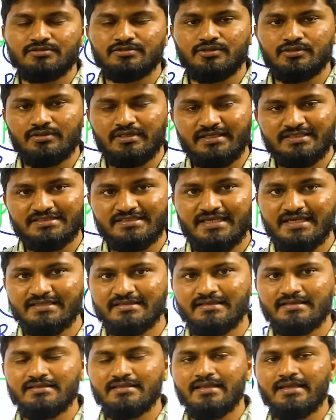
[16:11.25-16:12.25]
so like saying
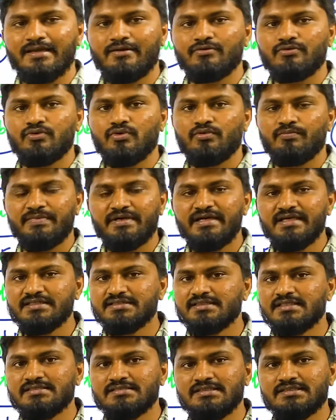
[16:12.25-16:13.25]
that they have no breeding
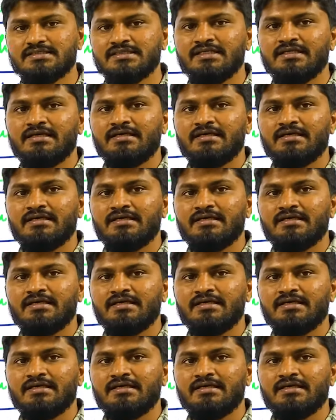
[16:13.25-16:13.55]
seasons,